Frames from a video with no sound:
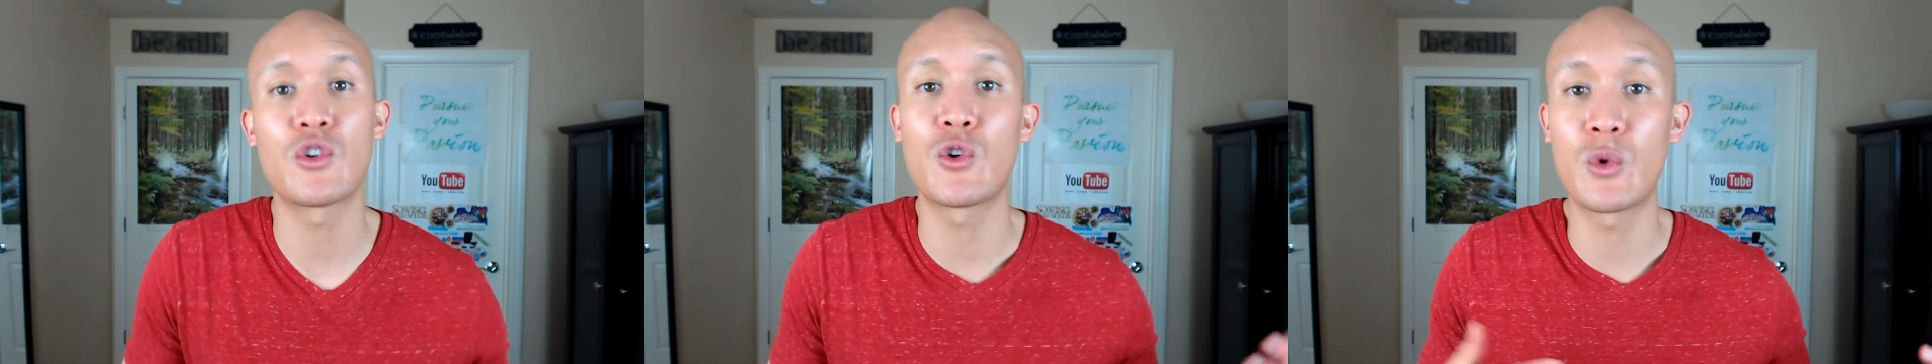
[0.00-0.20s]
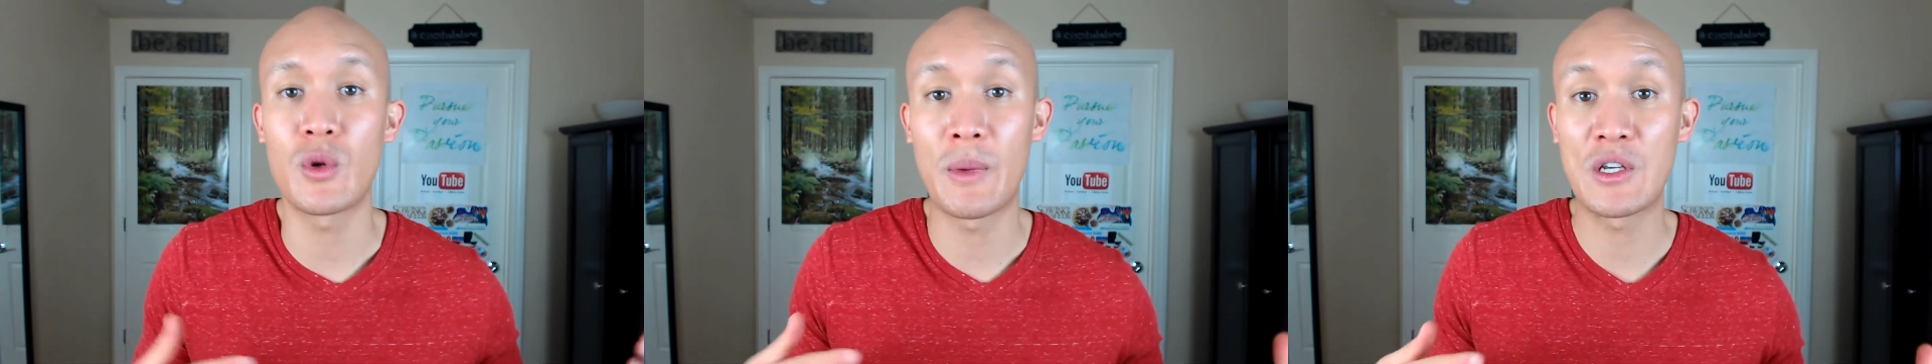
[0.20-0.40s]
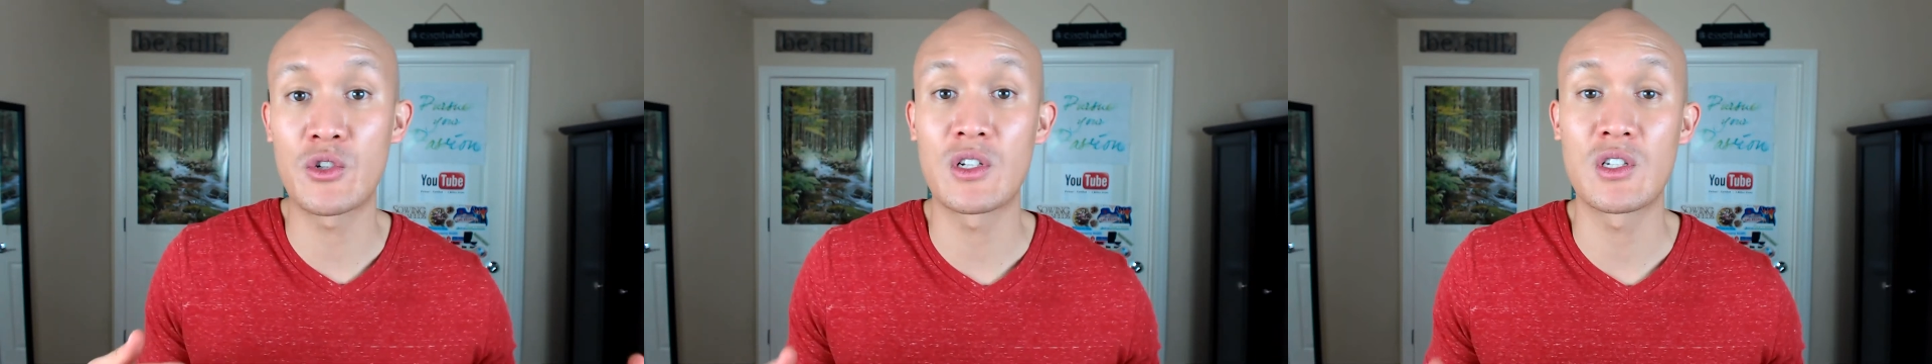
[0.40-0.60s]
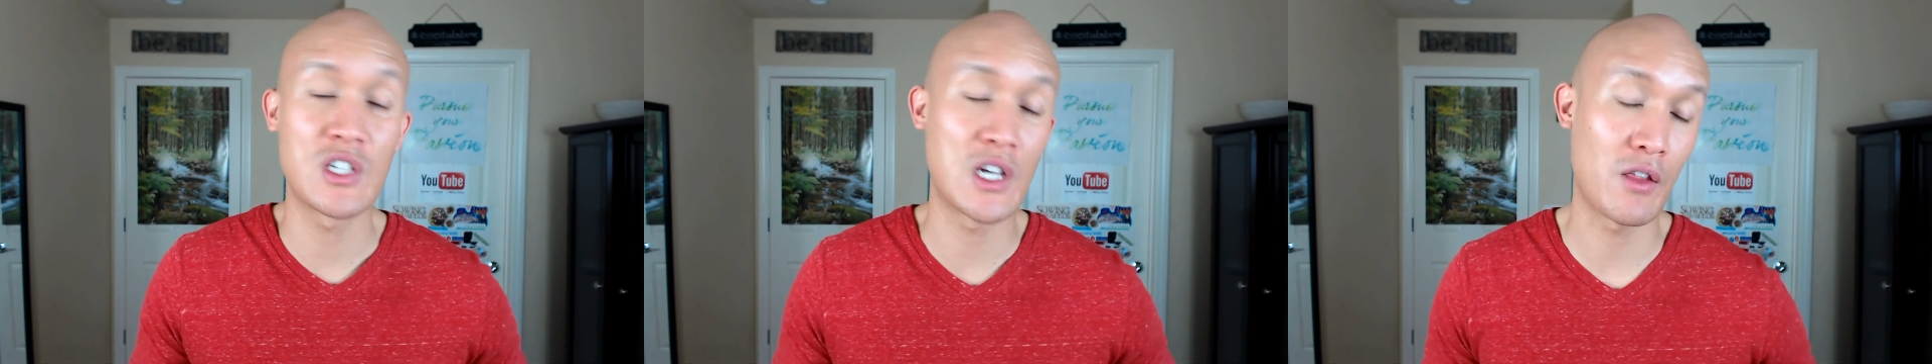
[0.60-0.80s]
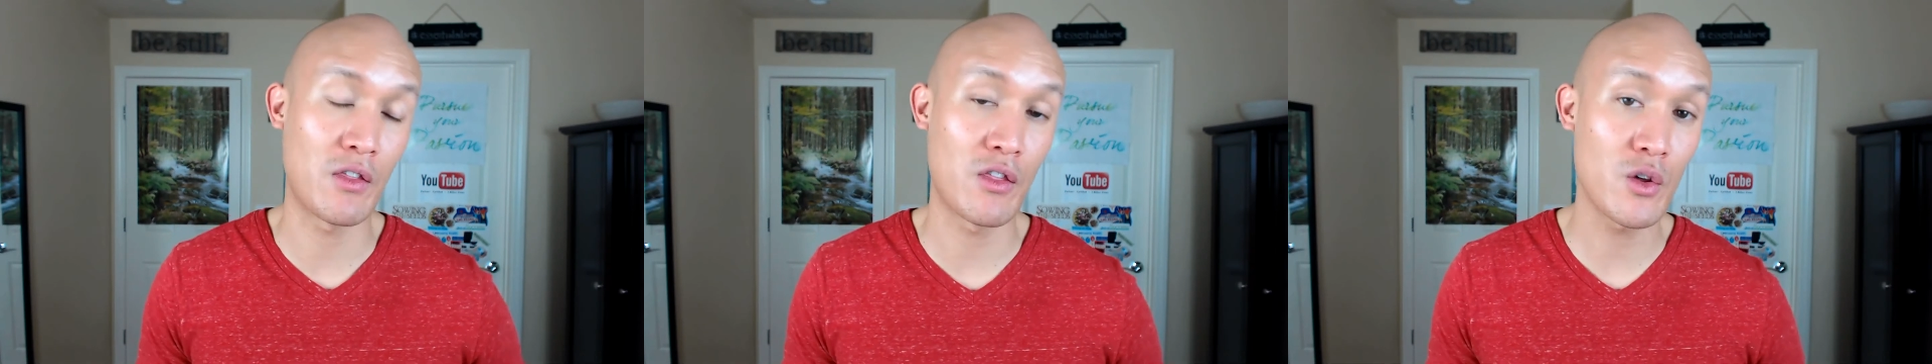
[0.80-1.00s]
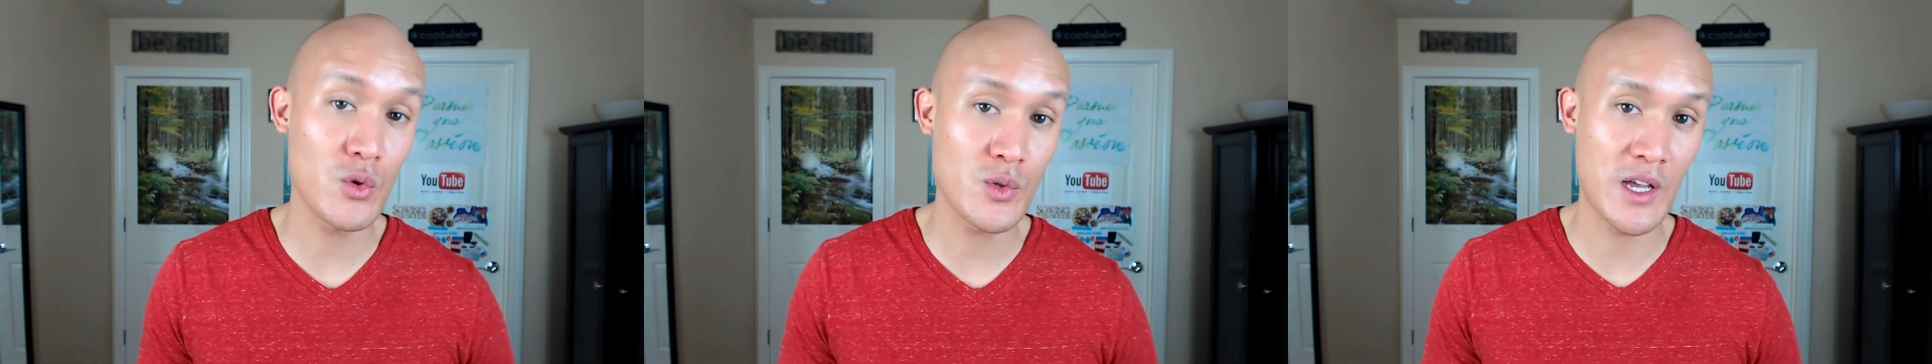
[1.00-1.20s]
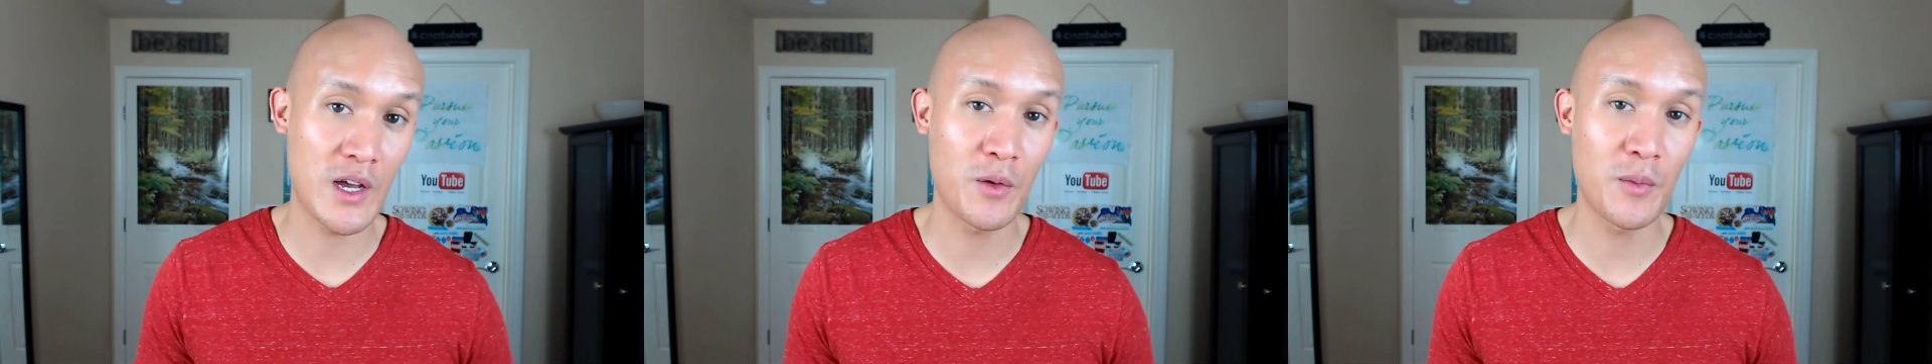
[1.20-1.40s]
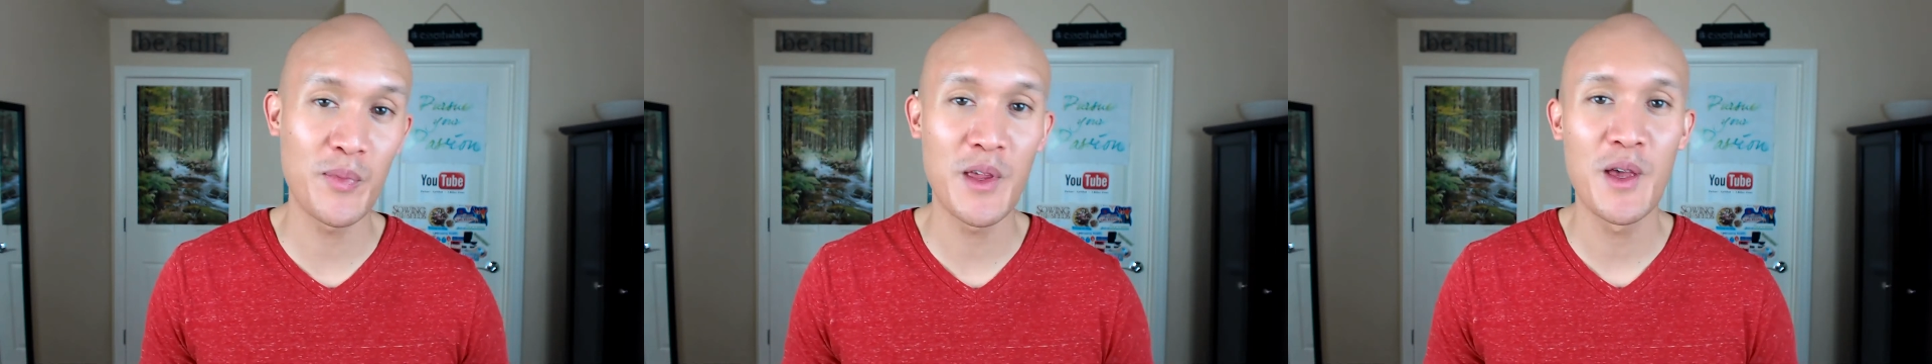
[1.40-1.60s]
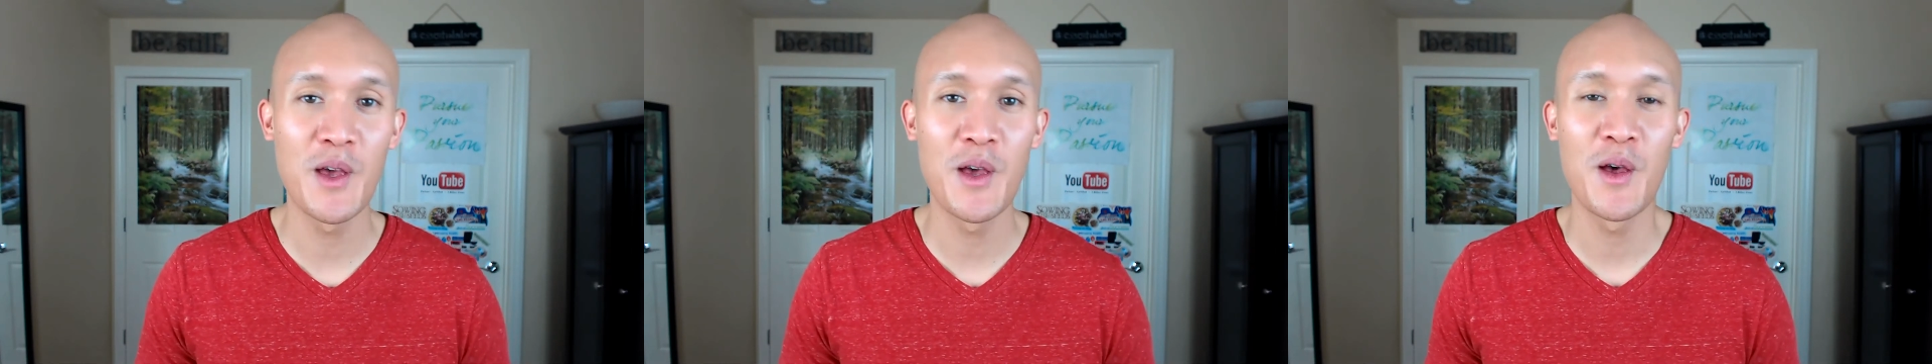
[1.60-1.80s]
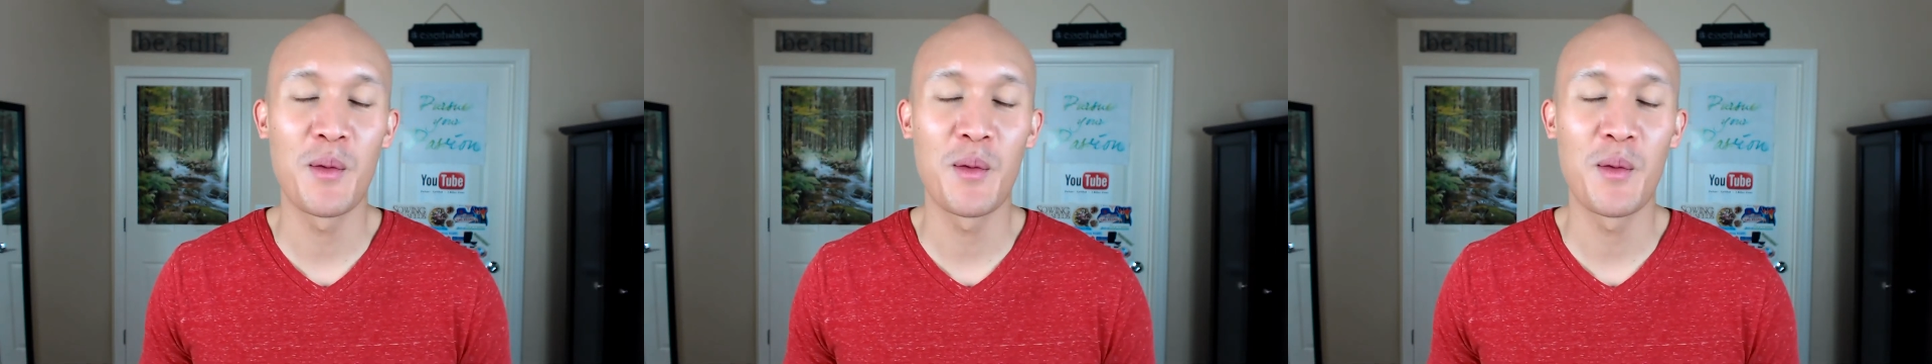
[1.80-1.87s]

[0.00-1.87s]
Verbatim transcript: so you're going to want to make sure to check those out.